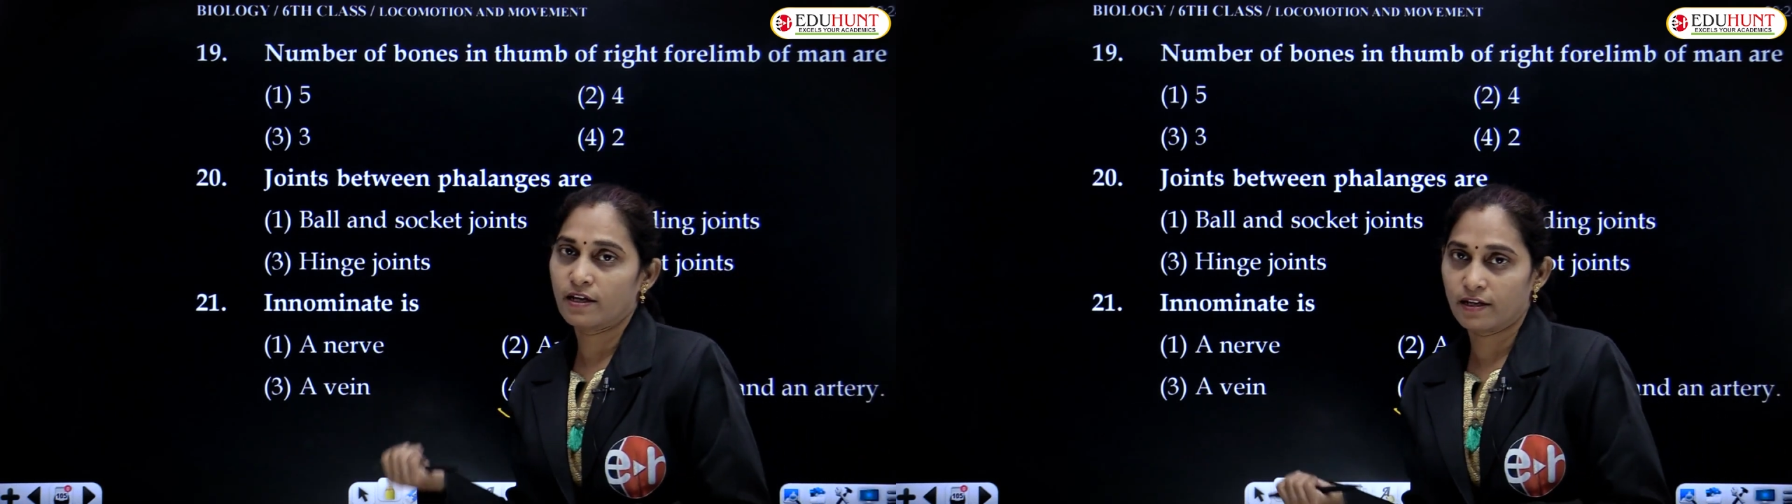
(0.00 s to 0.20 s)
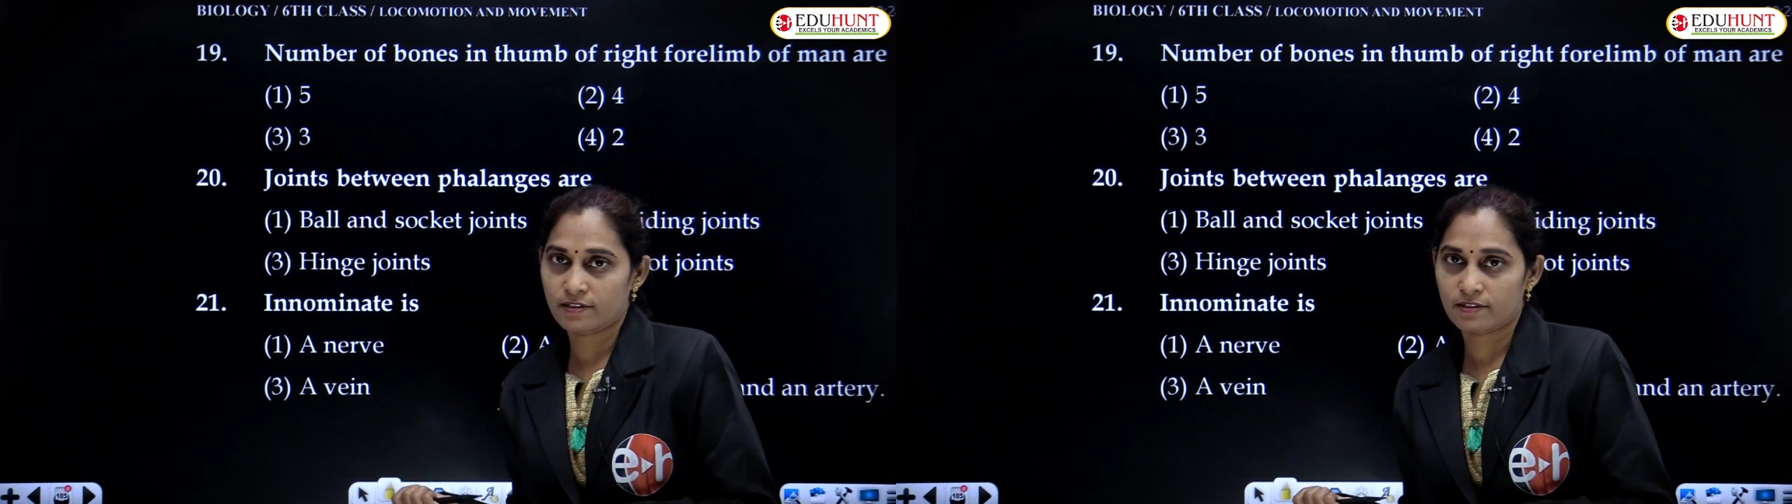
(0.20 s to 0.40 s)

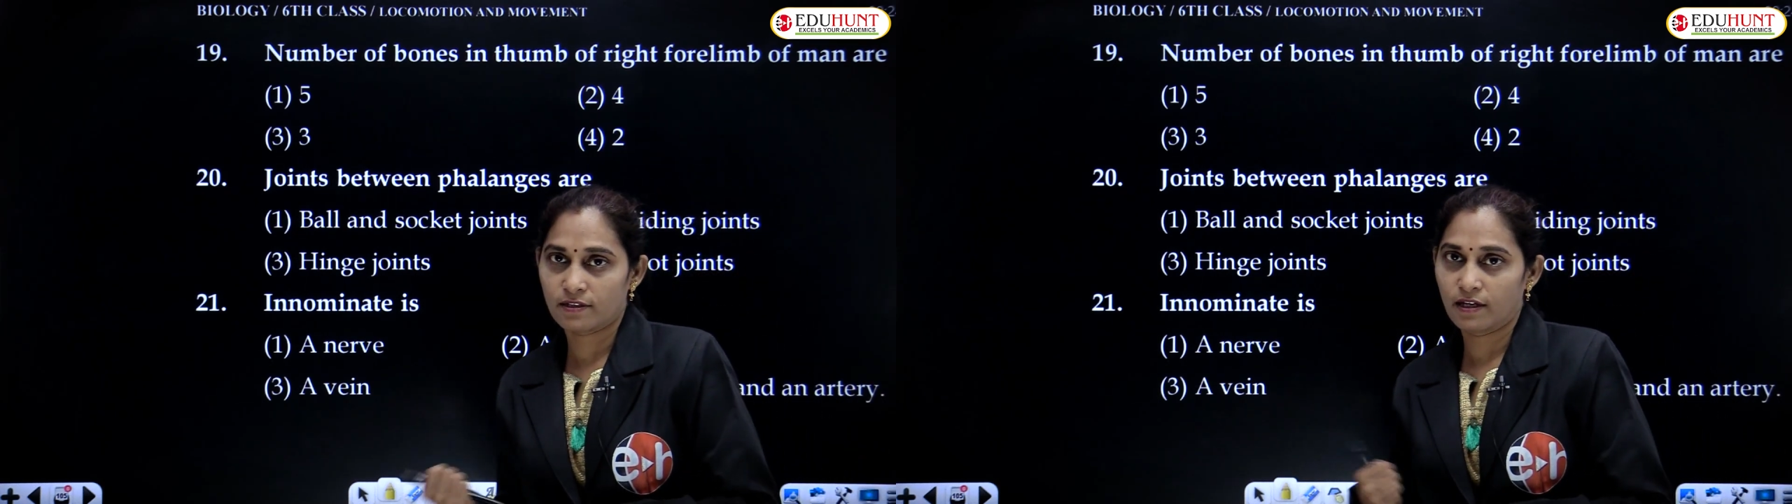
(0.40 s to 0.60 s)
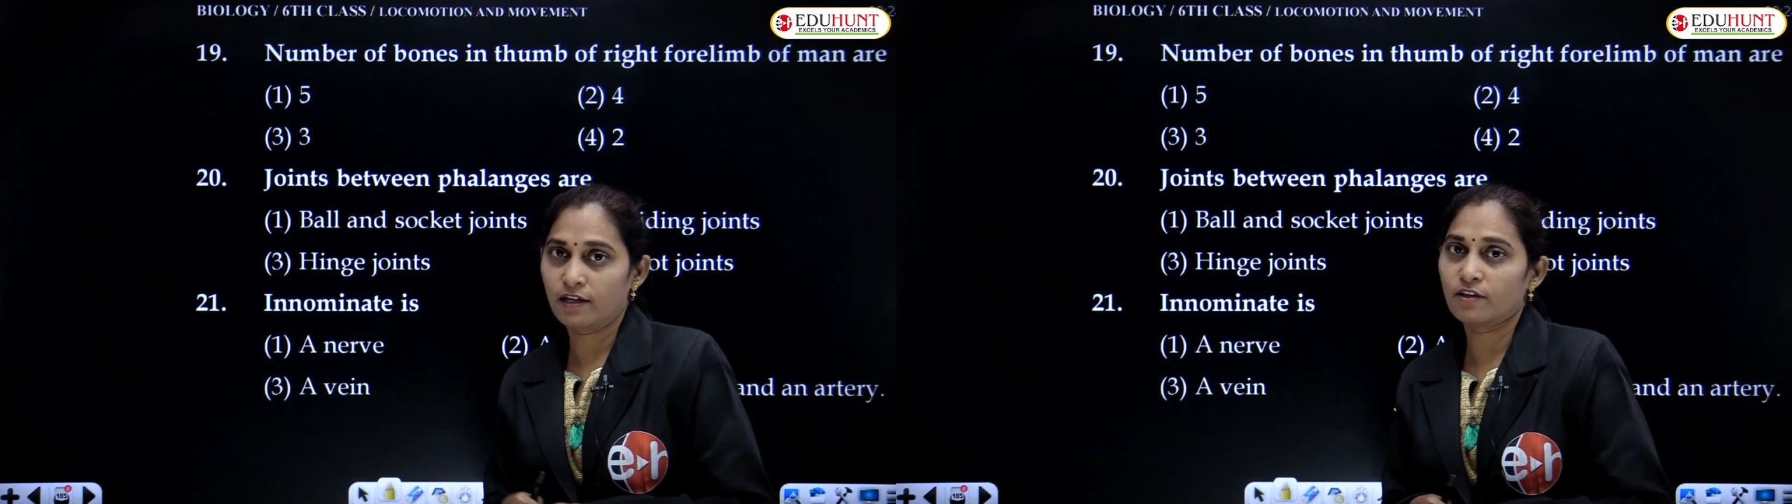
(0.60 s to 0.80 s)

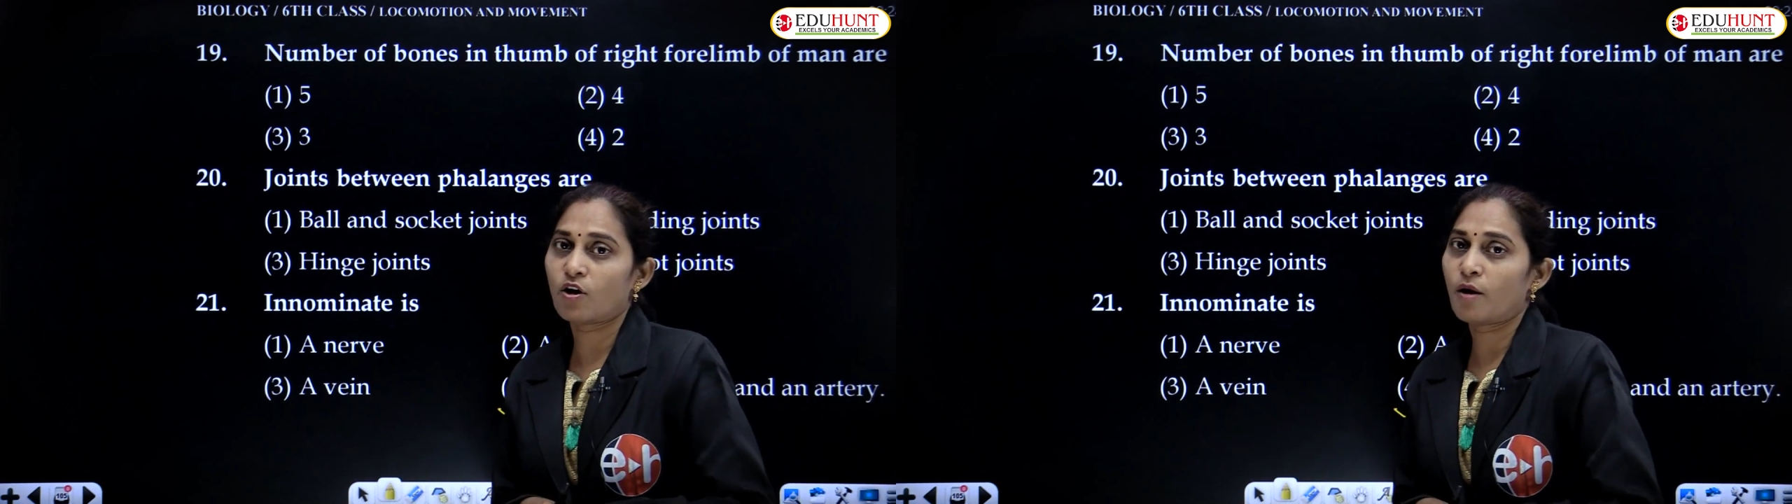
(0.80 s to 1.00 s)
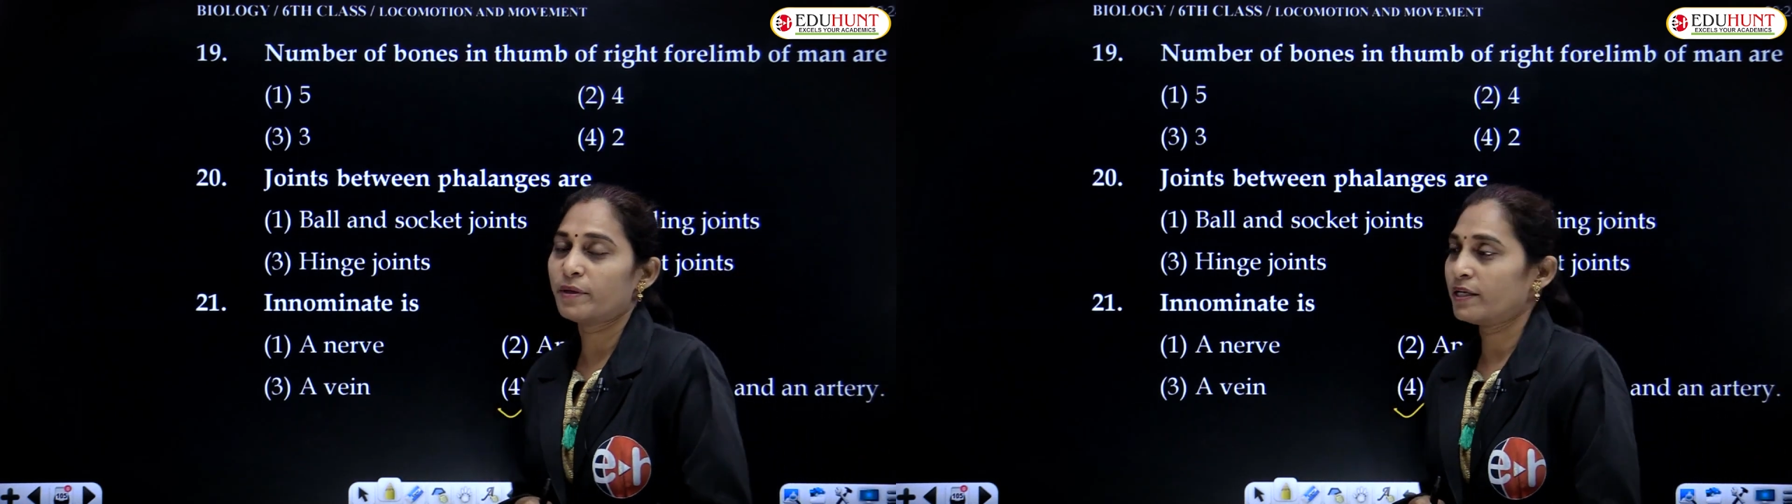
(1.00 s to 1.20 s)
is
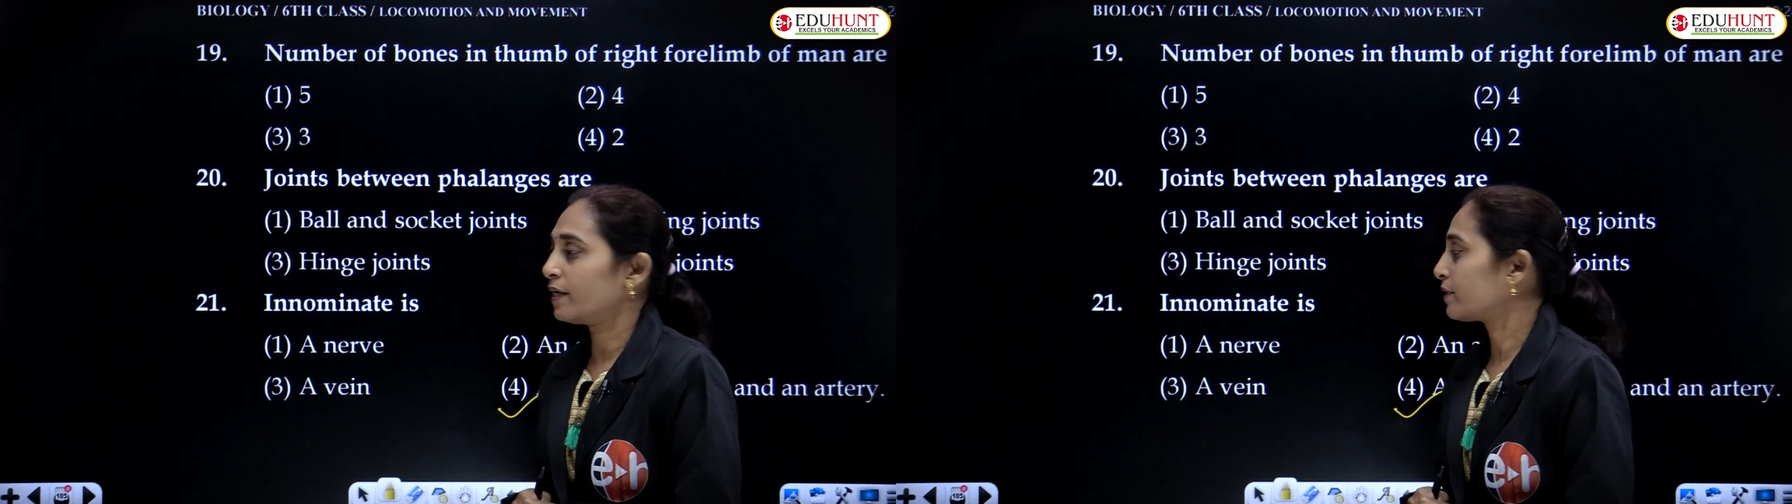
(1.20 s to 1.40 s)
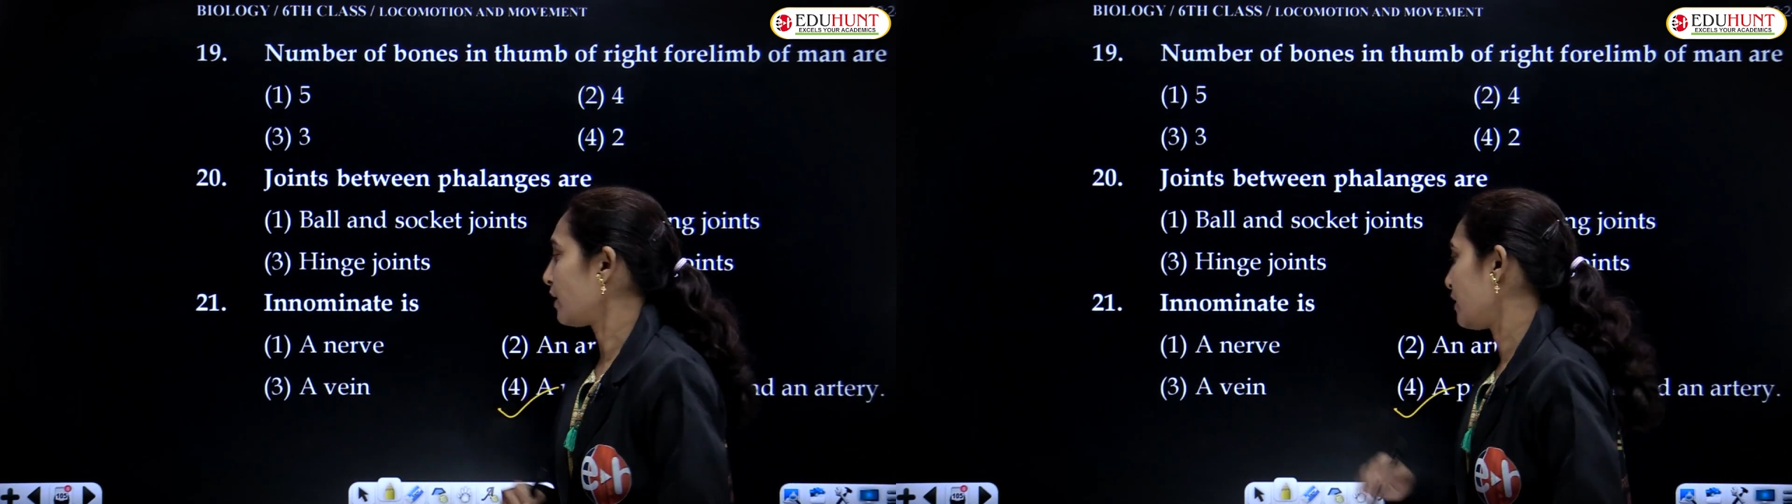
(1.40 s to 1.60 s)
innominate